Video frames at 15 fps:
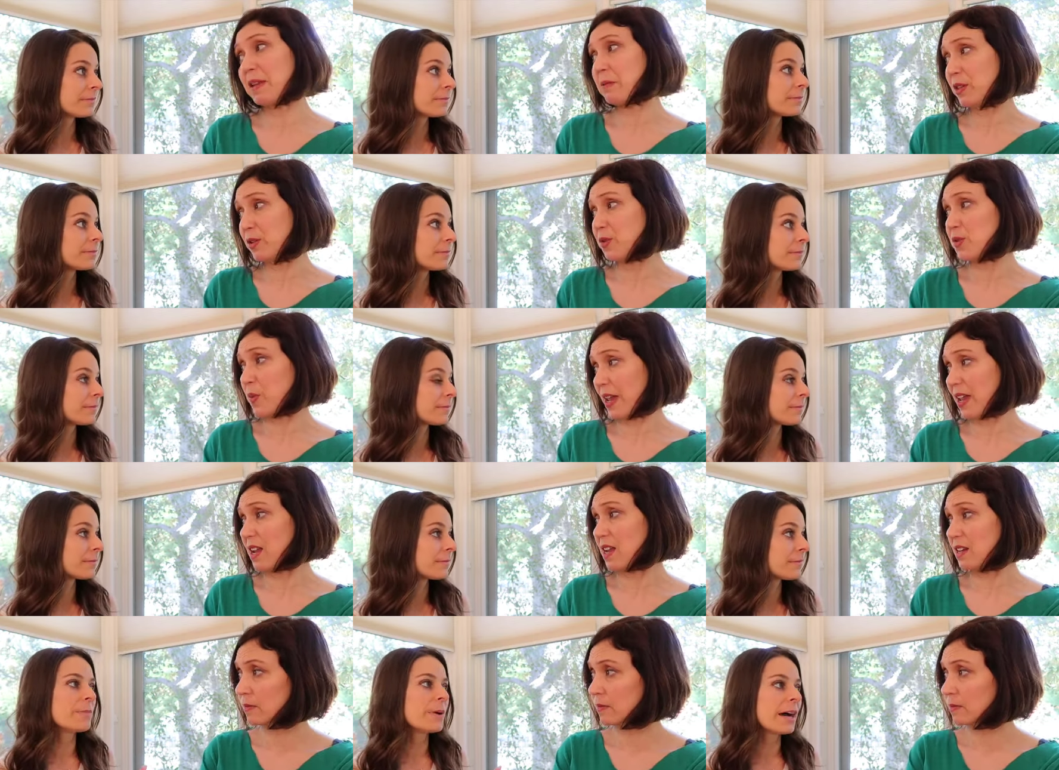Speaker 1: to make me lose
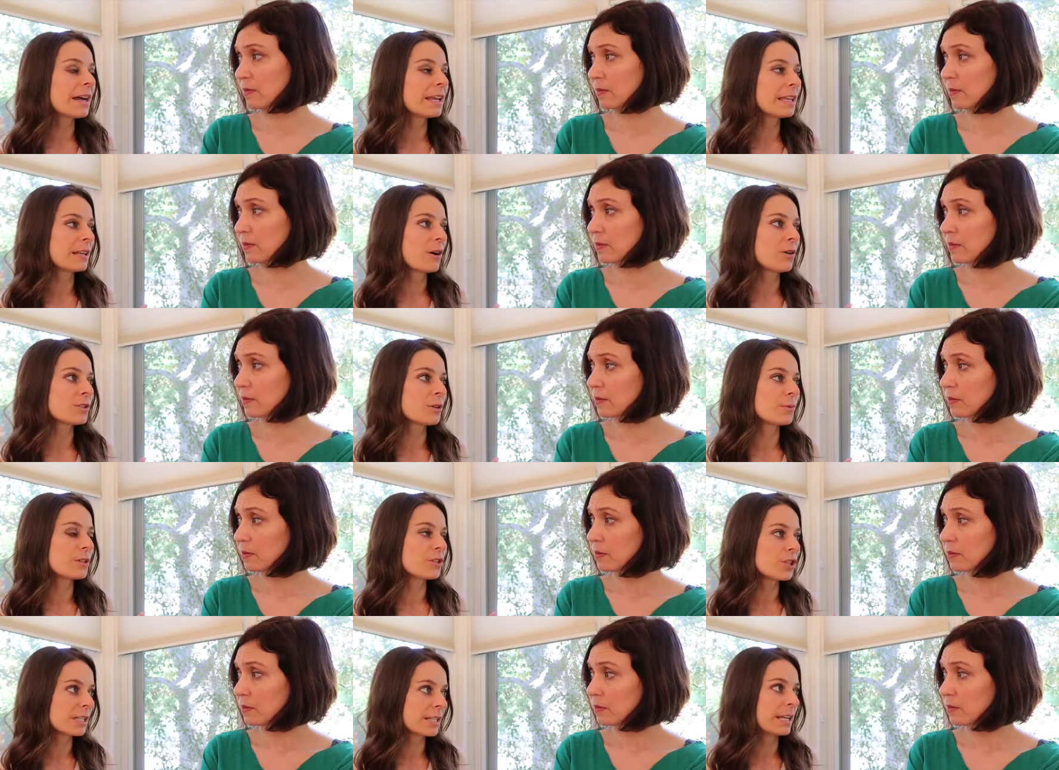weight. But it also is
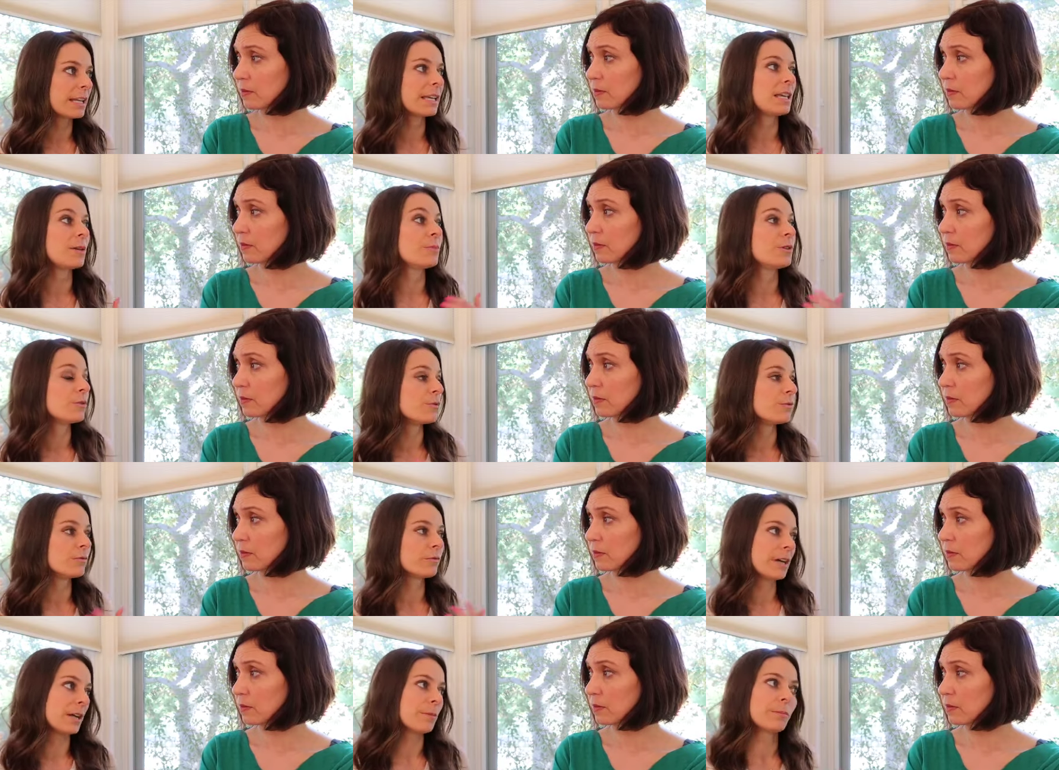just going to keep you
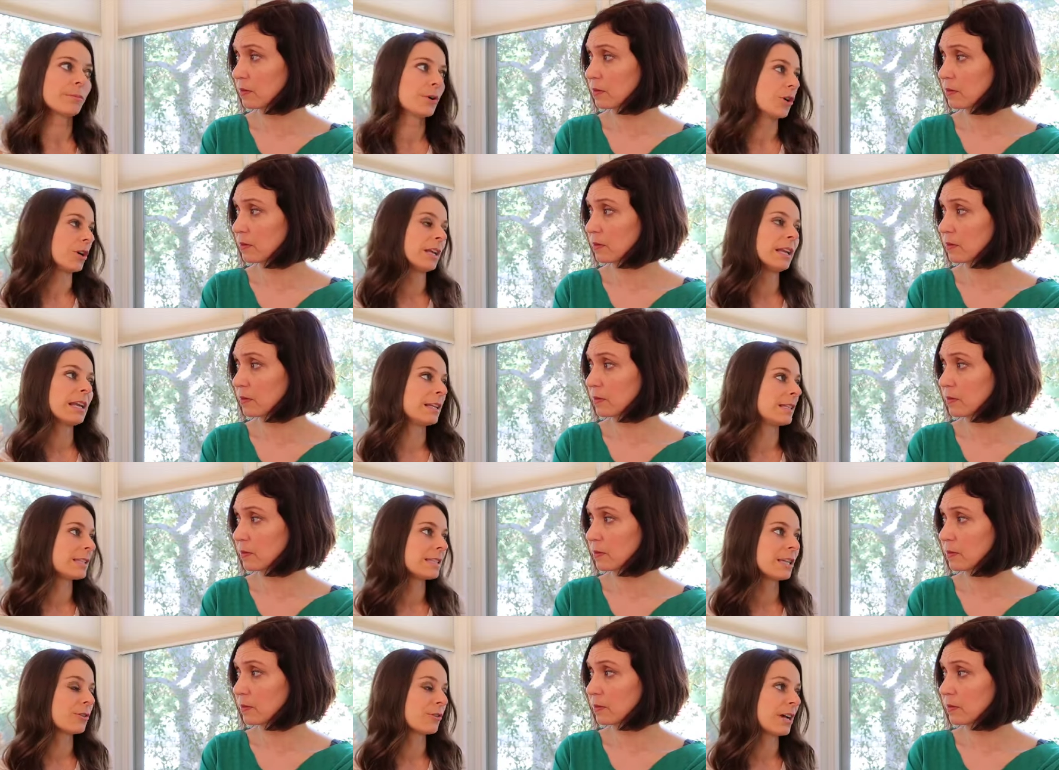like burning and
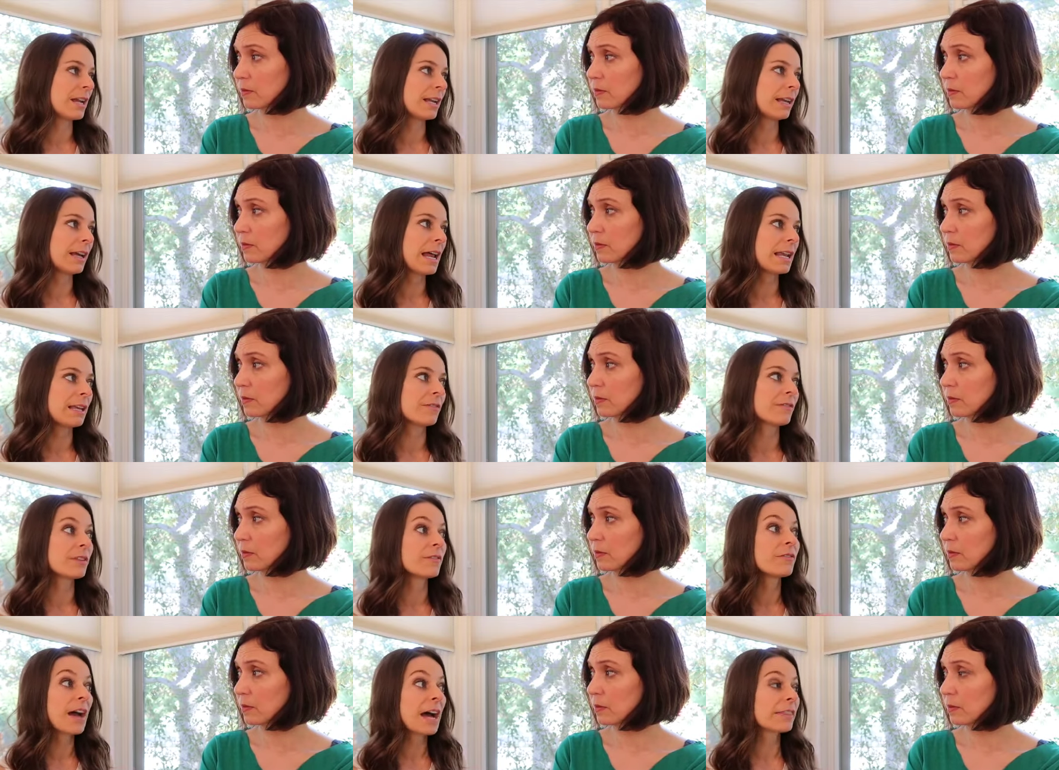incinerating any of the
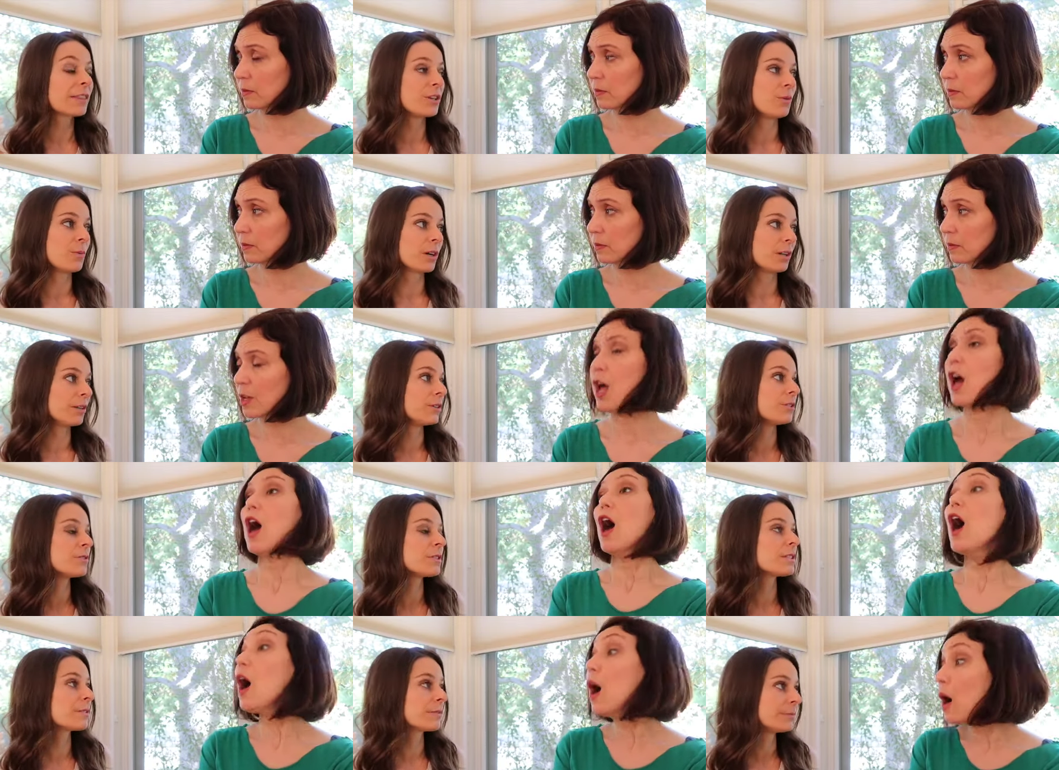fat that you want to
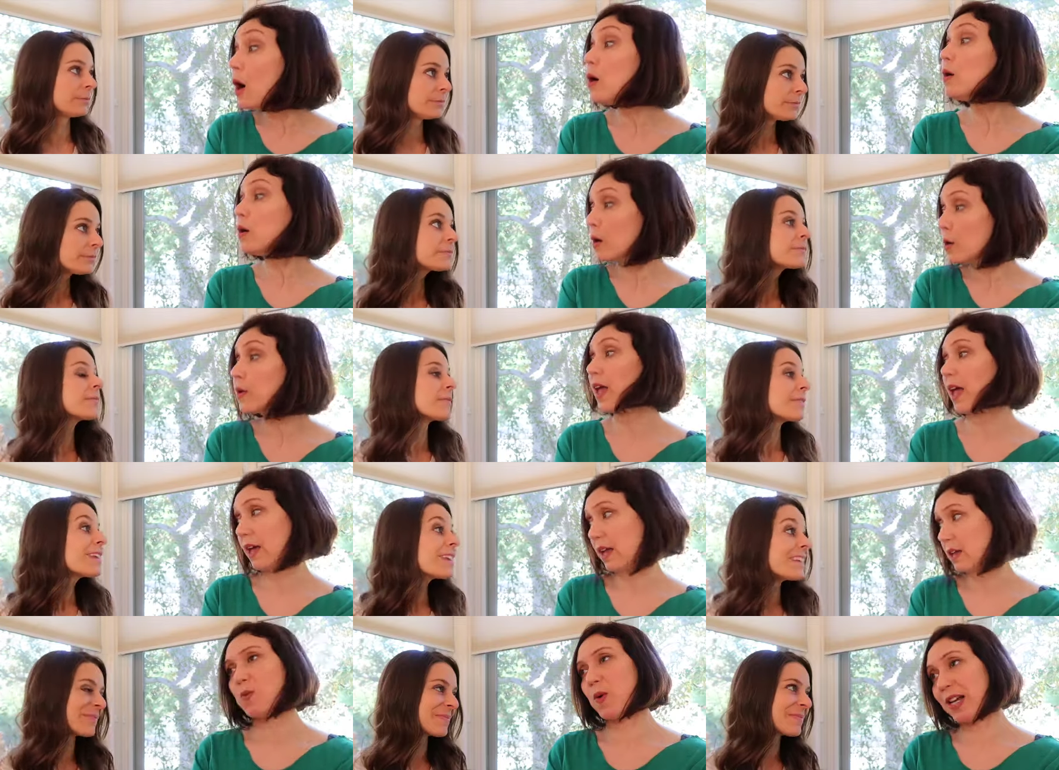lose.
Speaker 2: Oh,
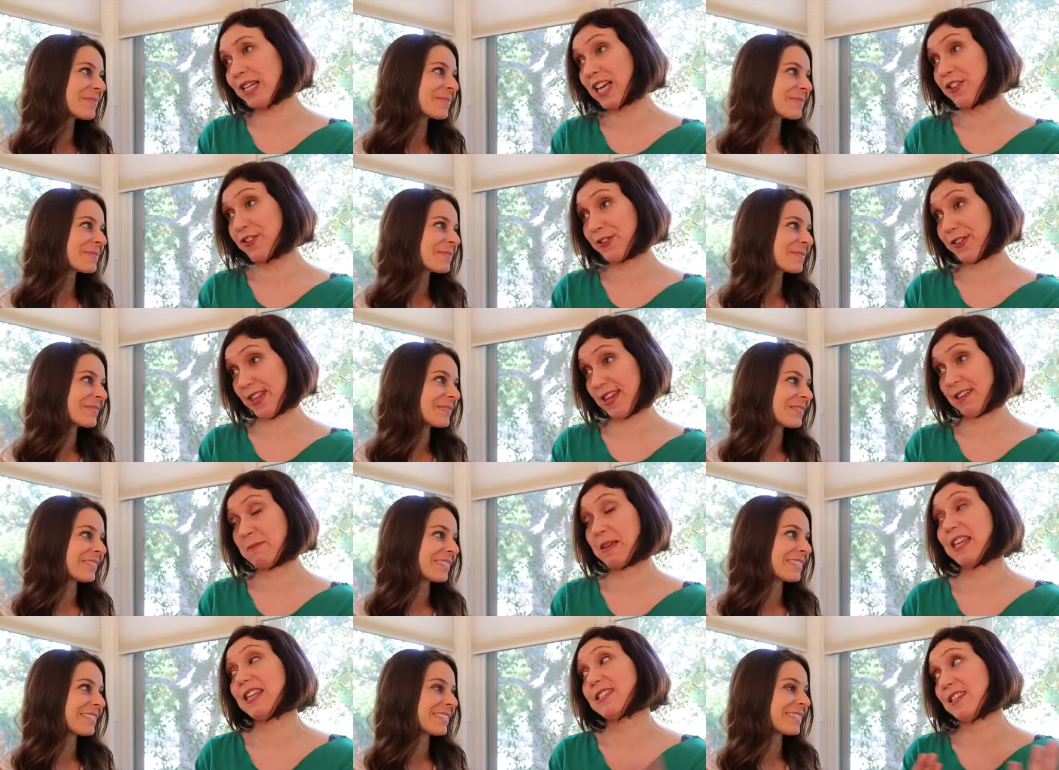okay. One other thing,
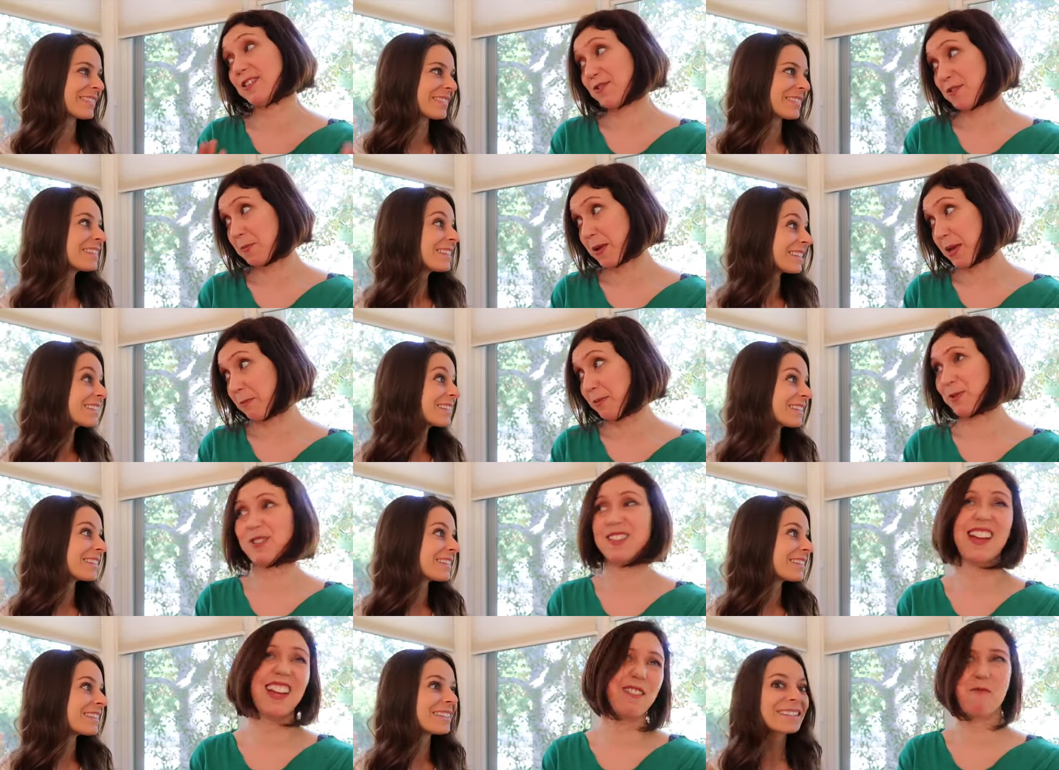because I know there are people who are
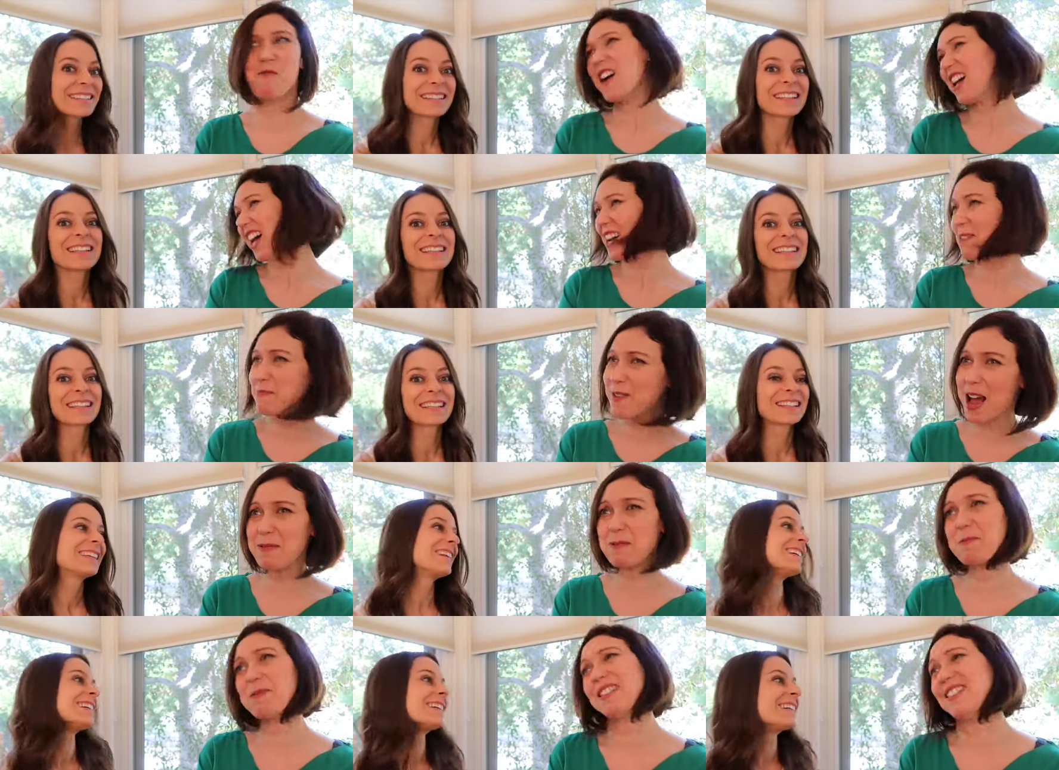like, what kind of
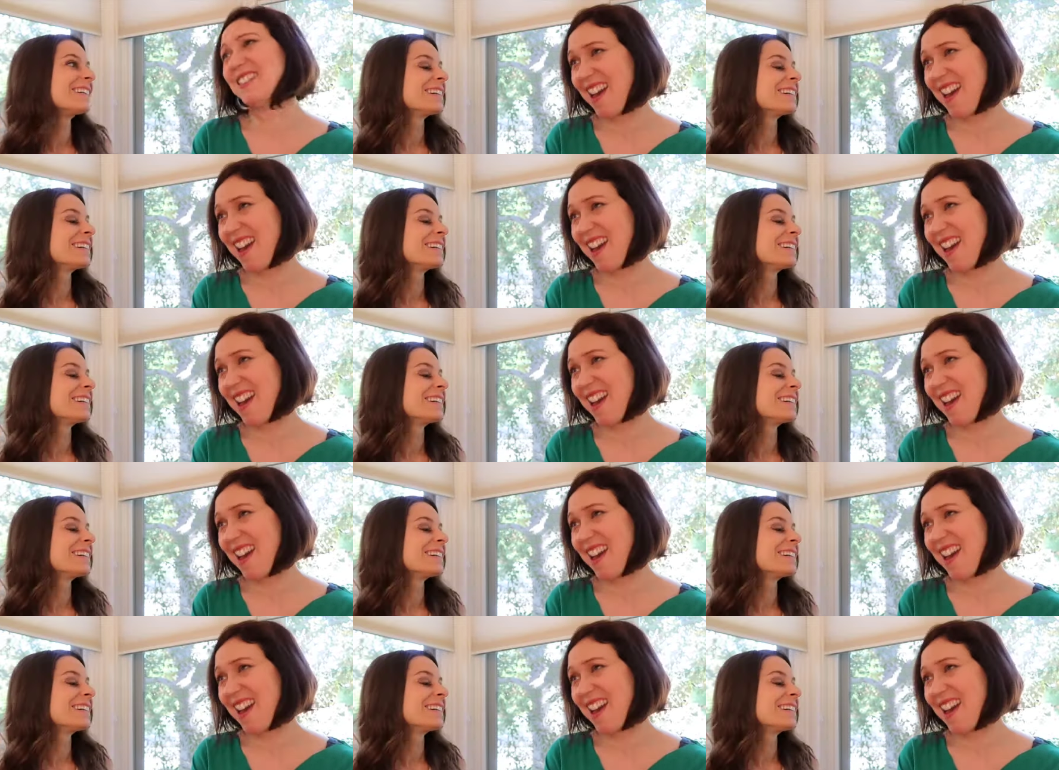problem is